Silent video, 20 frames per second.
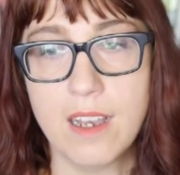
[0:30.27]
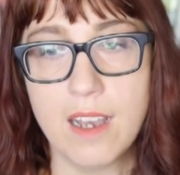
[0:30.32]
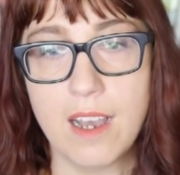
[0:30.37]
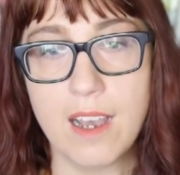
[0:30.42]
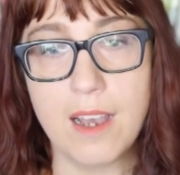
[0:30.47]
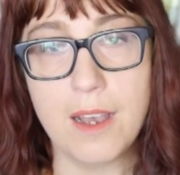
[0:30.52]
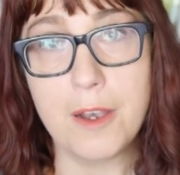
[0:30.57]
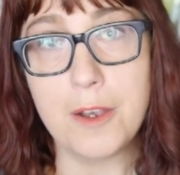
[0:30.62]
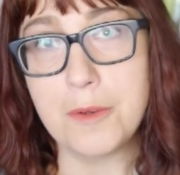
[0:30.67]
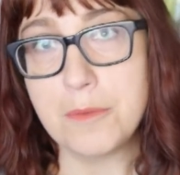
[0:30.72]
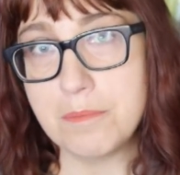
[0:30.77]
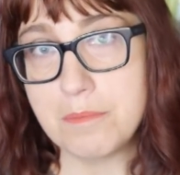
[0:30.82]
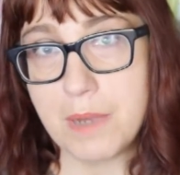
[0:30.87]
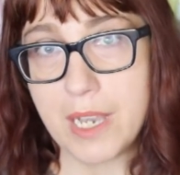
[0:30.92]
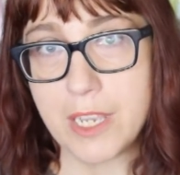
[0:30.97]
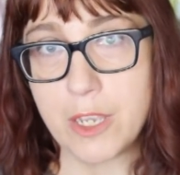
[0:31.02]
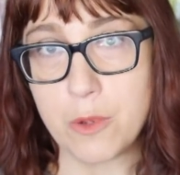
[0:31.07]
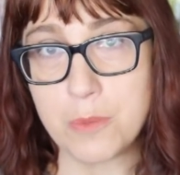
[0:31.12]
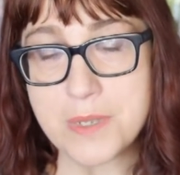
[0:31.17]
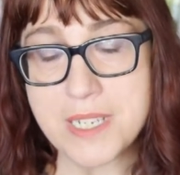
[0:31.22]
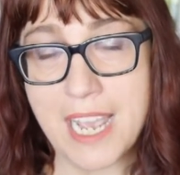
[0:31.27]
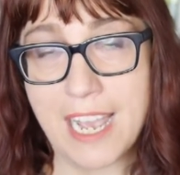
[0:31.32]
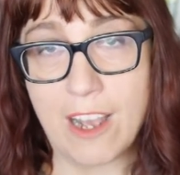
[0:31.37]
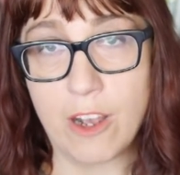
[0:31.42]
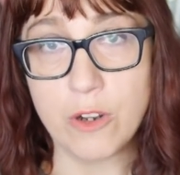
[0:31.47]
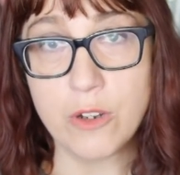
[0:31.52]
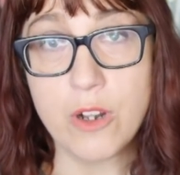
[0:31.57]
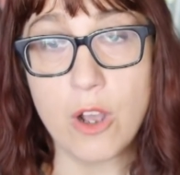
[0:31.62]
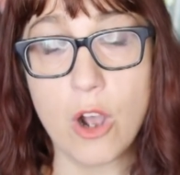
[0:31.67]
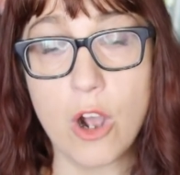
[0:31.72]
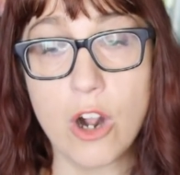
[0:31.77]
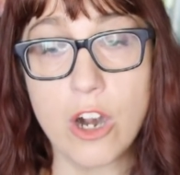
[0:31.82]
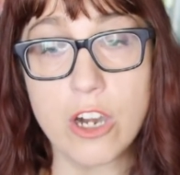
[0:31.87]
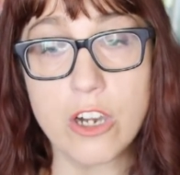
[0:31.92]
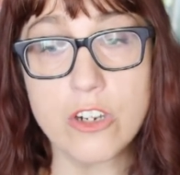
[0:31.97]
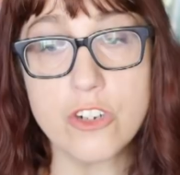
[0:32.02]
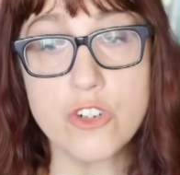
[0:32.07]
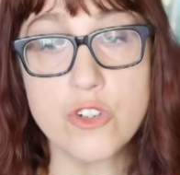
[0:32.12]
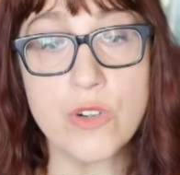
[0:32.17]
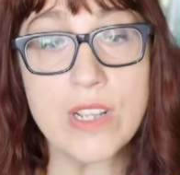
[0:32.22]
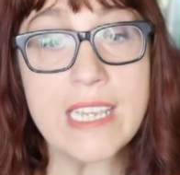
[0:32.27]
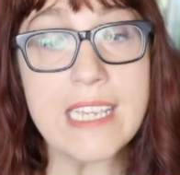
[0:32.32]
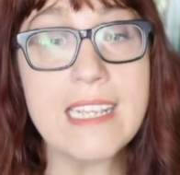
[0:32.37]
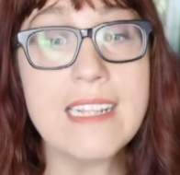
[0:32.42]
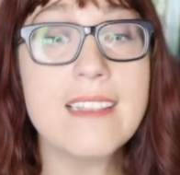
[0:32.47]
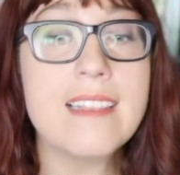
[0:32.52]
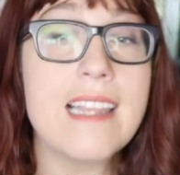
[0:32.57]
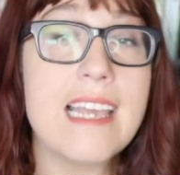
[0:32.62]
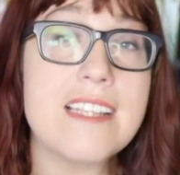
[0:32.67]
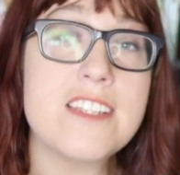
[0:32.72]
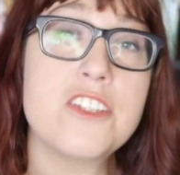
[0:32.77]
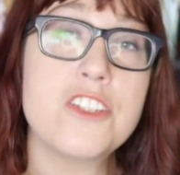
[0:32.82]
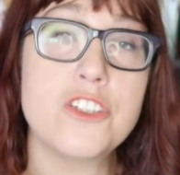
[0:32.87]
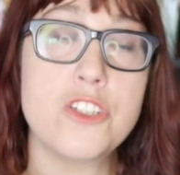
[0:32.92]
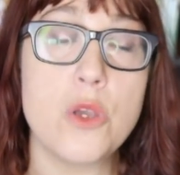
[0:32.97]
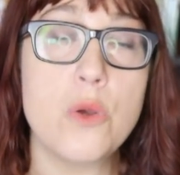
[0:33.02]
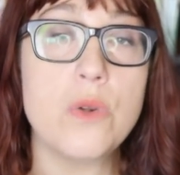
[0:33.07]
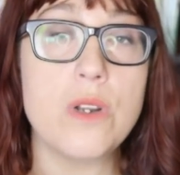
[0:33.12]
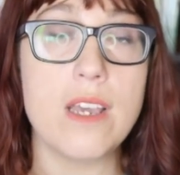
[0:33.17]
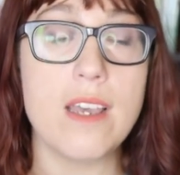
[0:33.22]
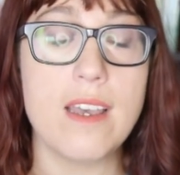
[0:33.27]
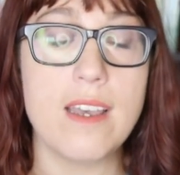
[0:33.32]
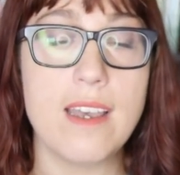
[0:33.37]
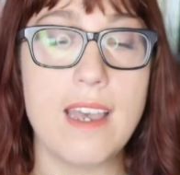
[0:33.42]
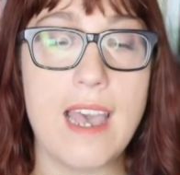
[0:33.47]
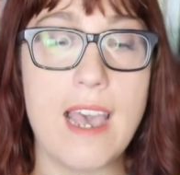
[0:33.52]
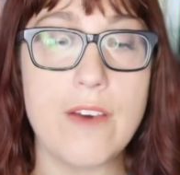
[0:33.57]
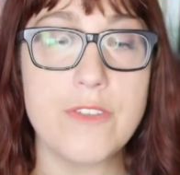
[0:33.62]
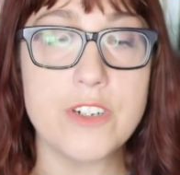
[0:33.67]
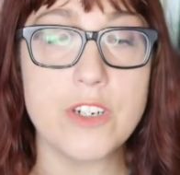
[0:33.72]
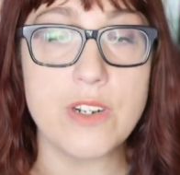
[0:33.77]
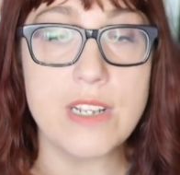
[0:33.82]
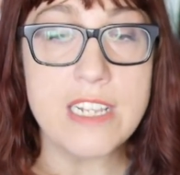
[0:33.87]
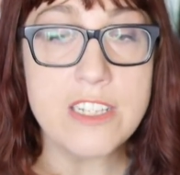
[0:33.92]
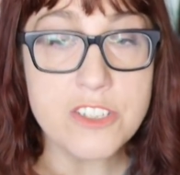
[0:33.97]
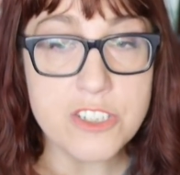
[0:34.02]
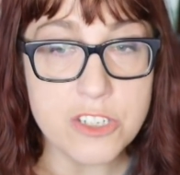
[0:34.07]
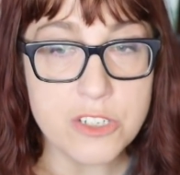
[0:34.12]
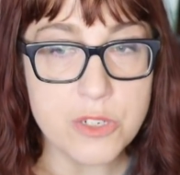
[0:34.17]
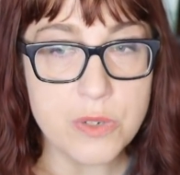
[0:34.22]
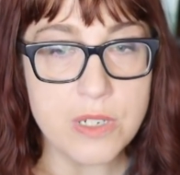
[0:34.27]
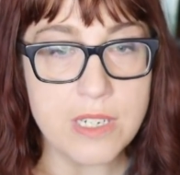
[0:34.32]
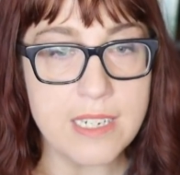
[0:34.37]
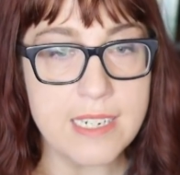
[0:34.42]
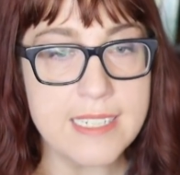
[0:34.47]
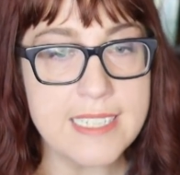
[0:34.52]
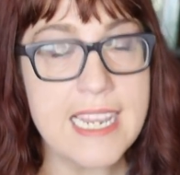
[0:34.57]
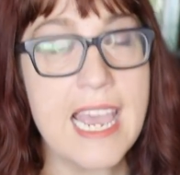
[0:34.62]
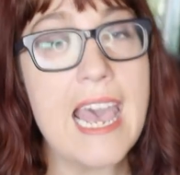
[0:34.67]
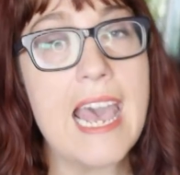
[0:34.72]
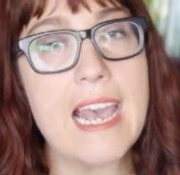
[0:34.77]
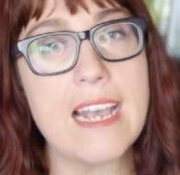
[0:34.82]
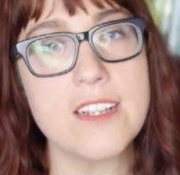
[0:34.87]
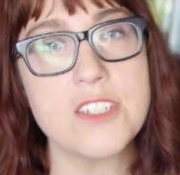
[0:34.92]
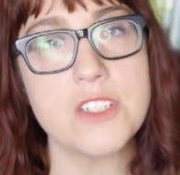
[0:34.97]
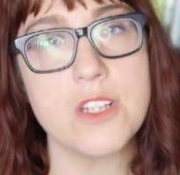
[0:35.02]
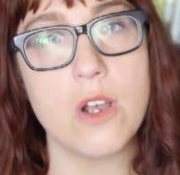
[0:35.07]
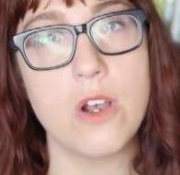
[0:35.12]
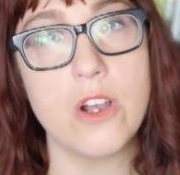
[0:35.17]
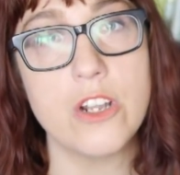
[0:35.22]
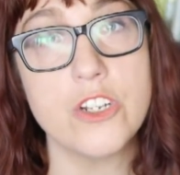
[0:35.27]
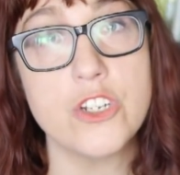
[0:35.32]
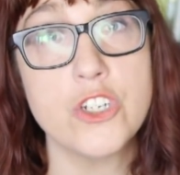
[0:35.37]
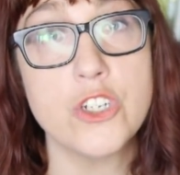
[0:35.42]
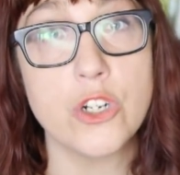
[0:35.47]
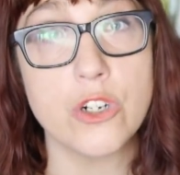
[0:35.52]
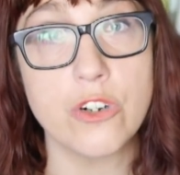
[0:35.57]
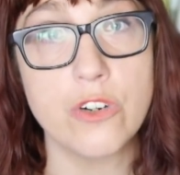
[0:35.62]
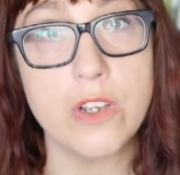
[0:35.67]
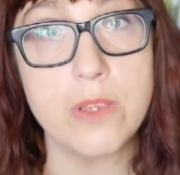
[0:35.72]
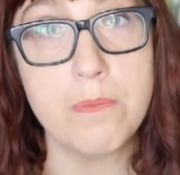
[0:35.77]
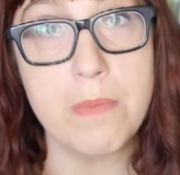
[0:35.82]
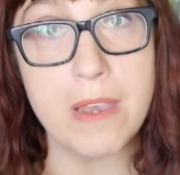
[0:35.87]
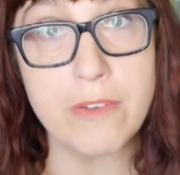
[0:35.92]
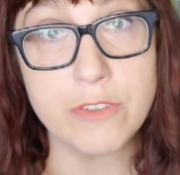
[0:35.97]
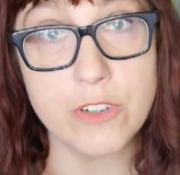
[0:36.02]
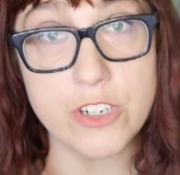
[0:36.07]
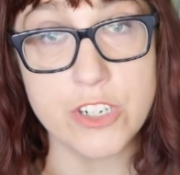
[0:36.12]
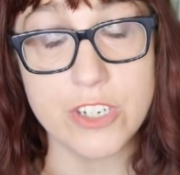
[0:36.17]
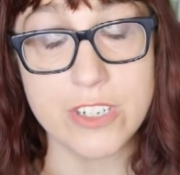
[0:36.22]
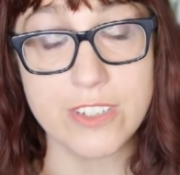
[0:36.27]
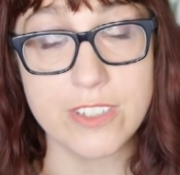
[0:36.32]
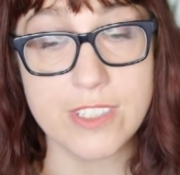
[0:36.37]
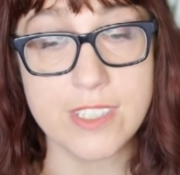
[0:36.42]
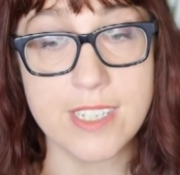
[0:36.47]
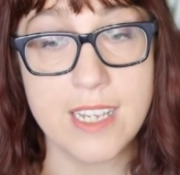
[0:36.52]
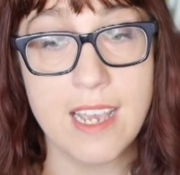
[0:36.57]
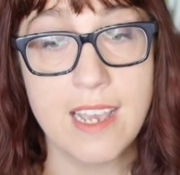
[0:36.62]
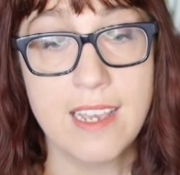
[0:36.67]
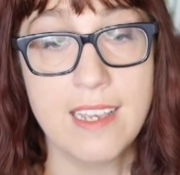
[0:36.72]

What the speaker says: my hometown, are drinking less soda after instituting a tax on sugary beverages.